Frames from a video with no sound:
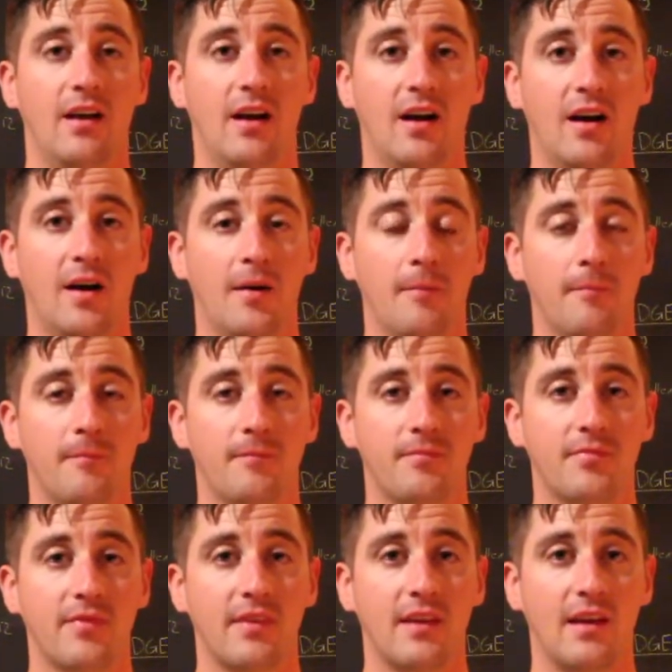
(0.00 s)
I
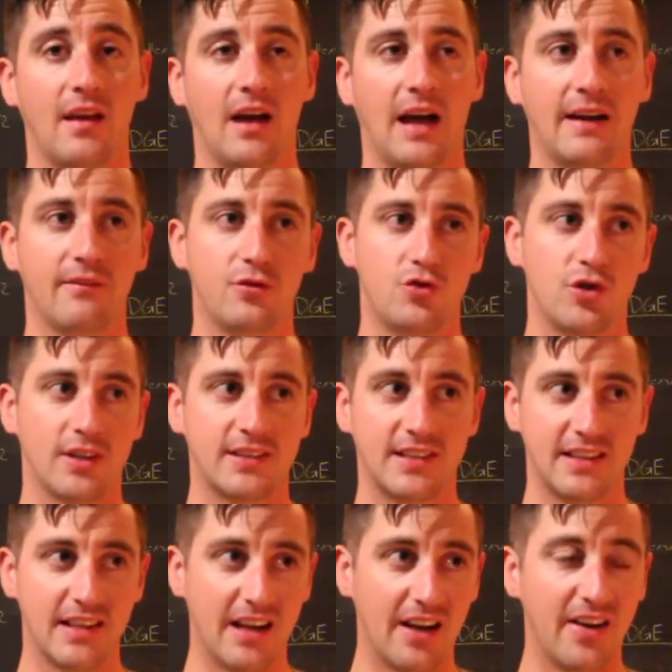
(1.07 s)

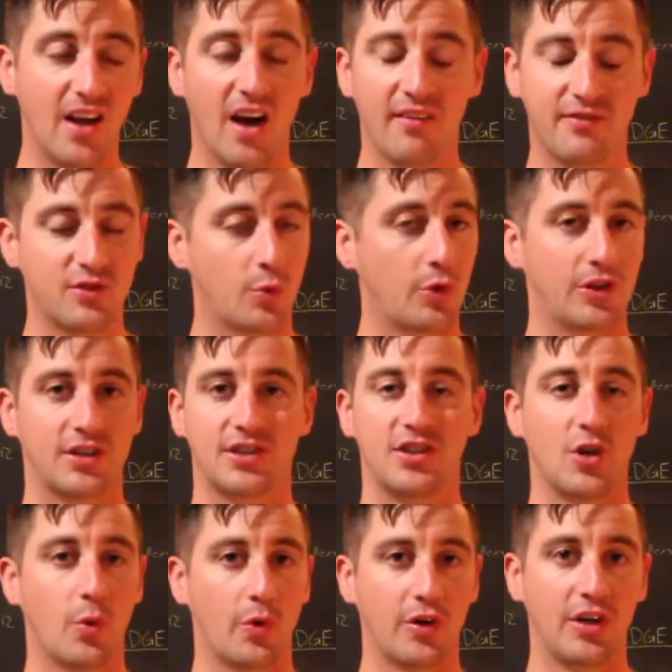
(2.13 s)
adjusted it enough to where it's
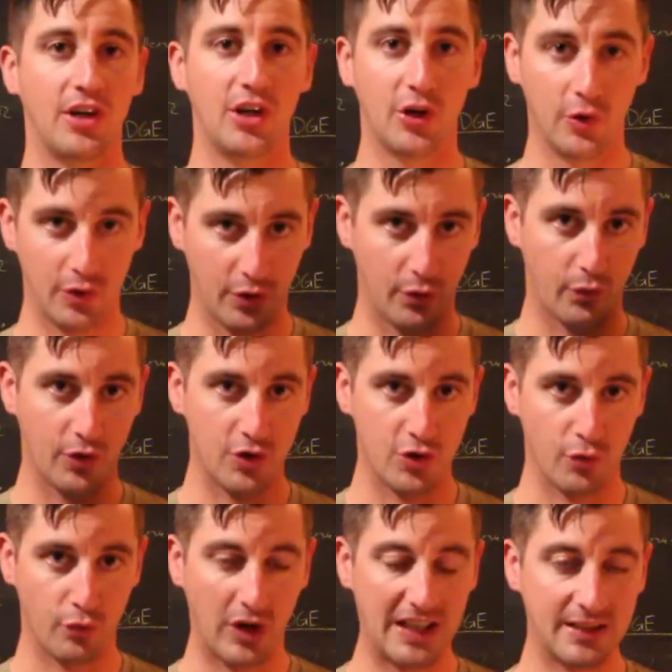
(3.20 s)
nowhere near the
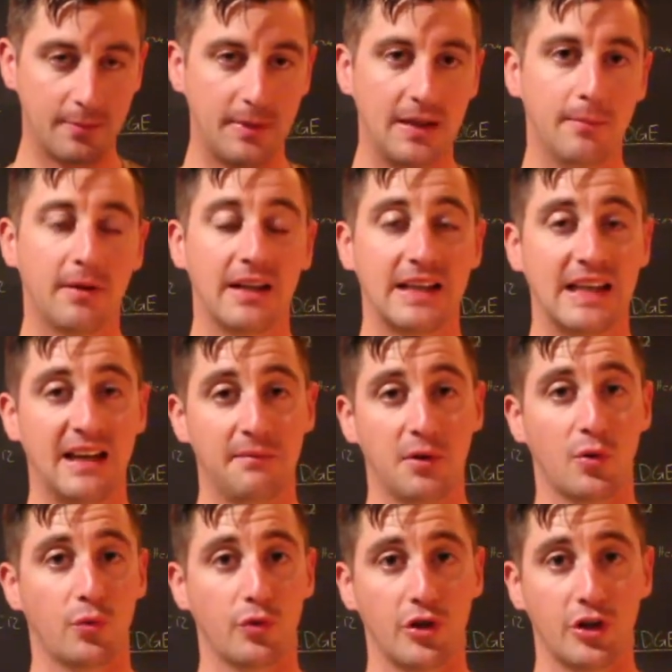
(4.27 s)
original recipe, but it gave me
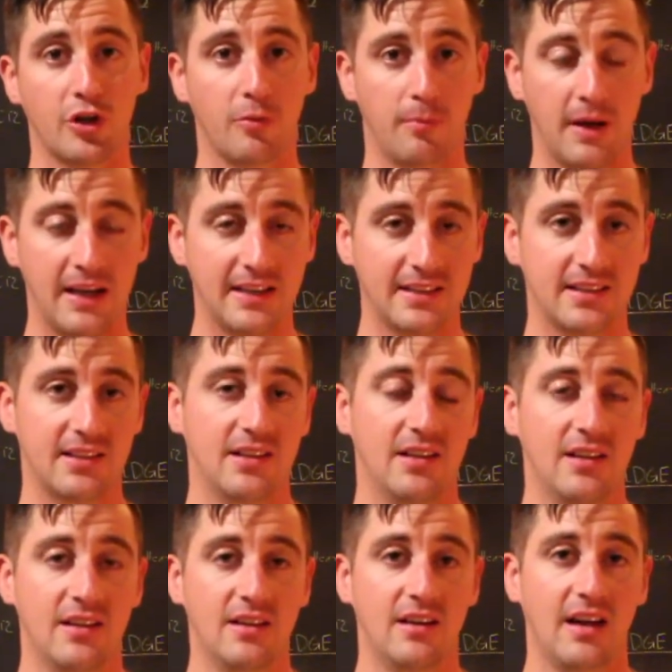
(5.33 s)
a really good base
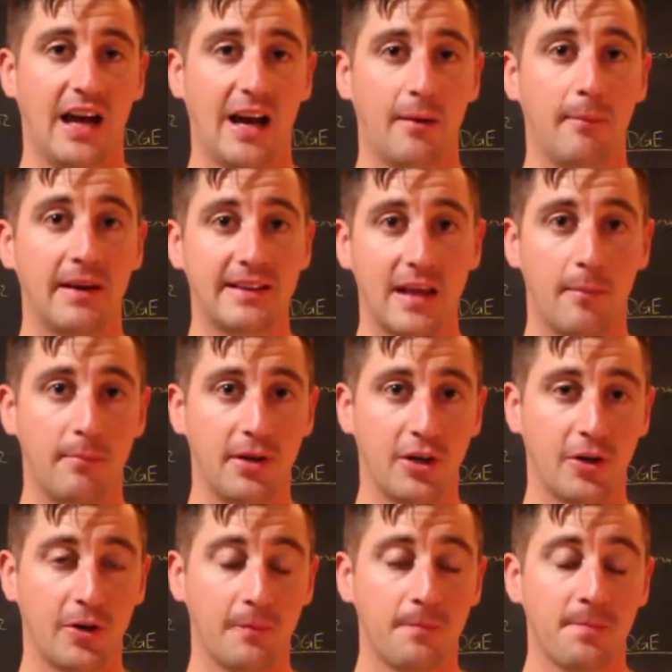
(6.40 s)
how to make that
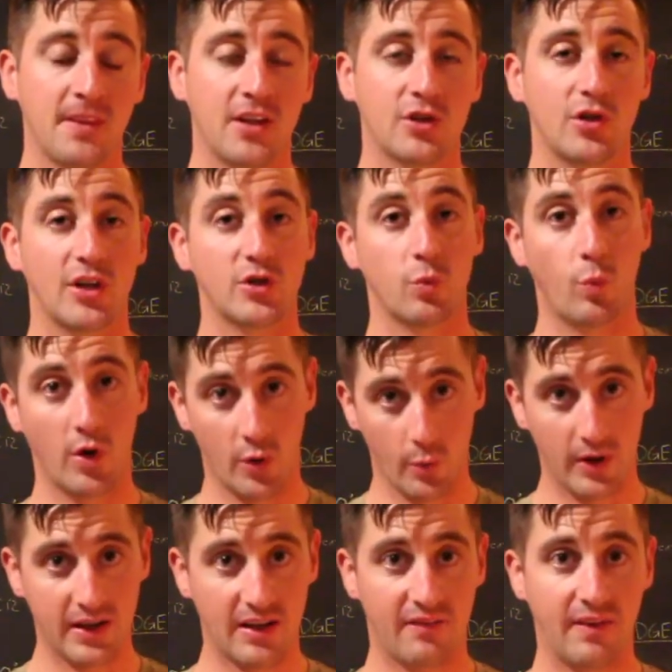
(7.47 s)
beer. So that's one
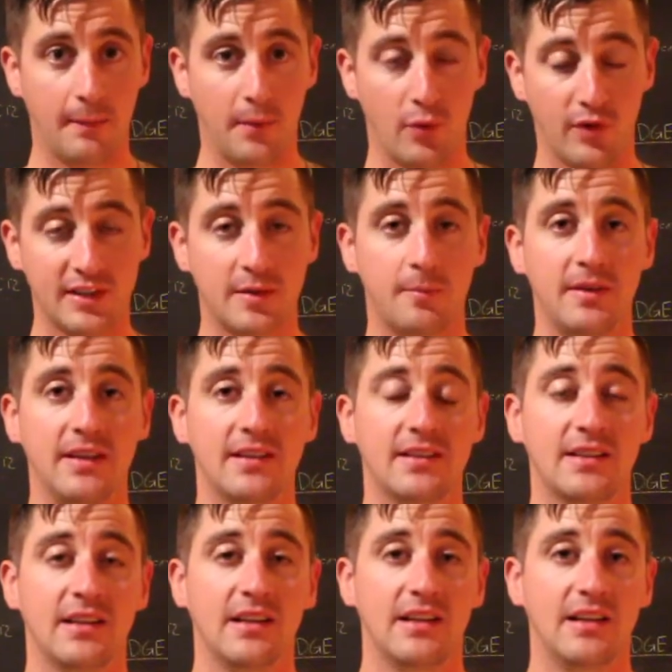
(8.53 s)
way that I find my
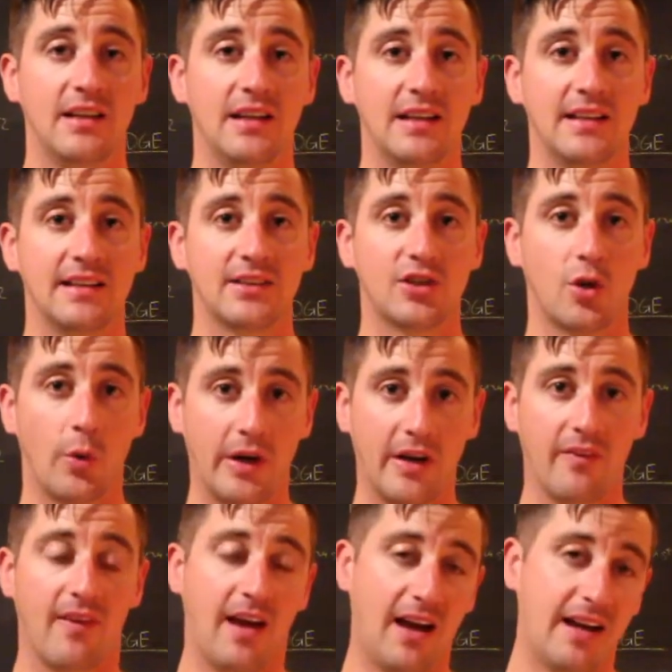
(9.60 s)
recipes, is going
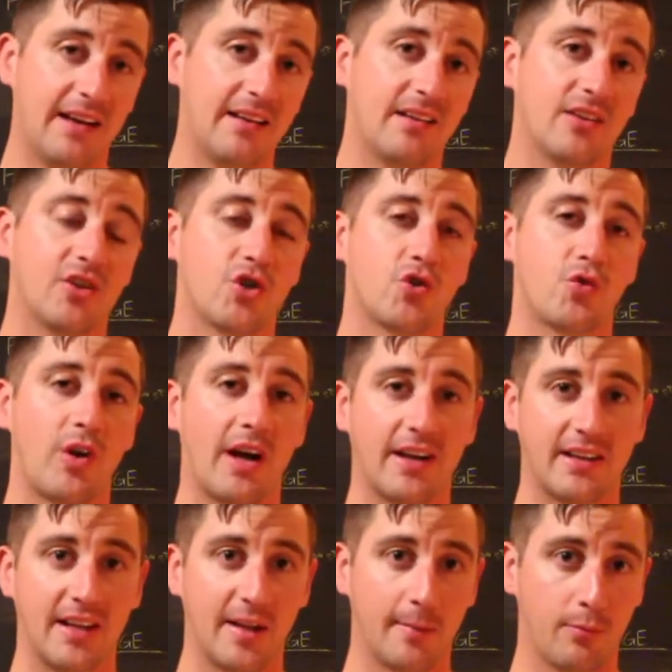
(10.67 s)
online,
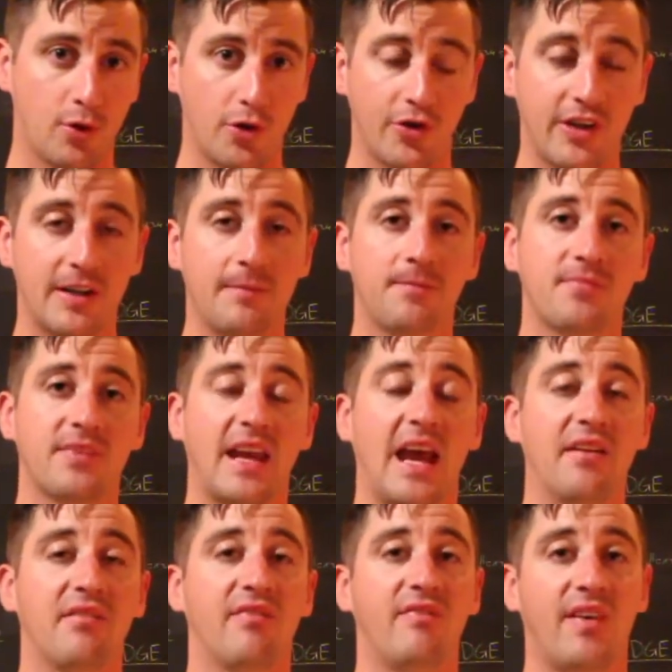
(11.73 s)
tracking down the brewery,
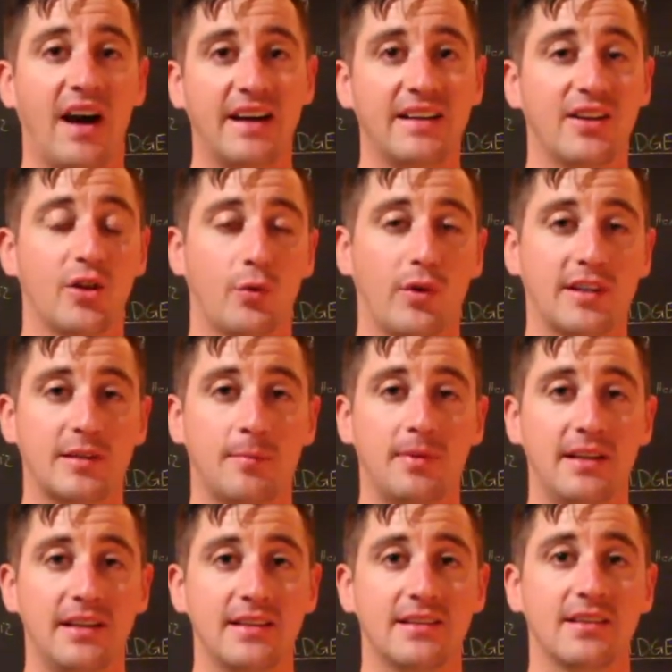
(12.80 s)
and finding the
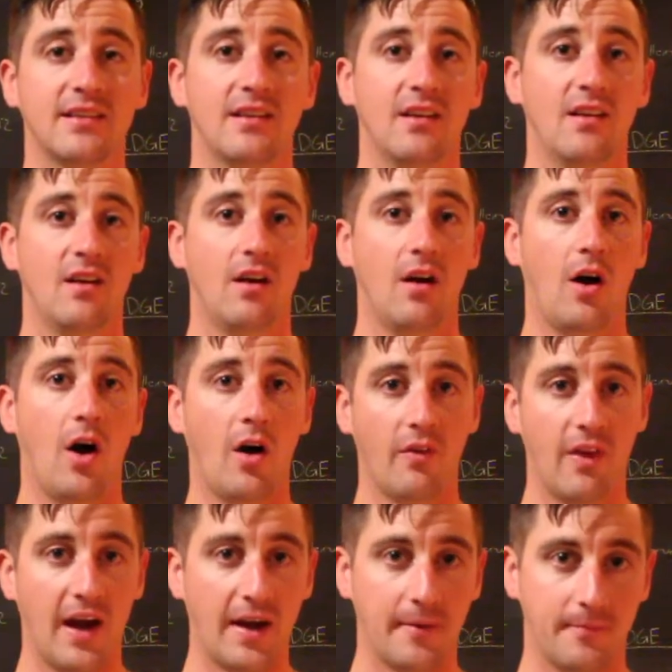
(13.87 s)
recipes
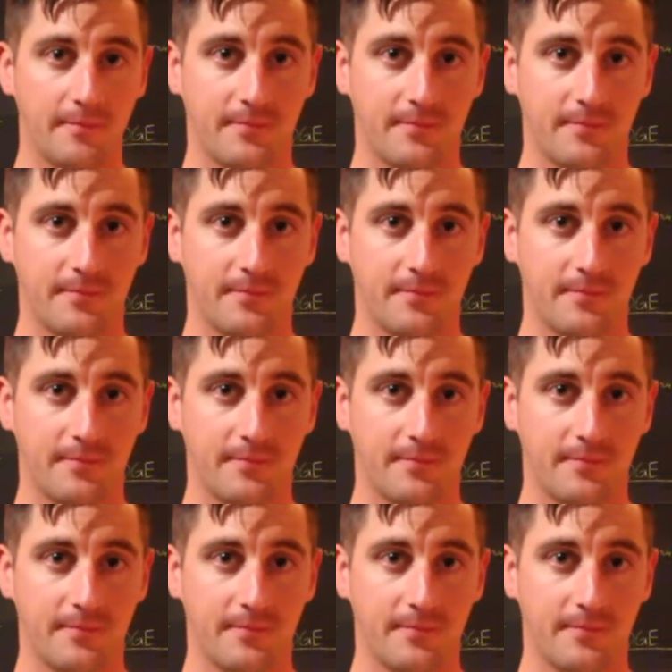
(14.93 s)
online.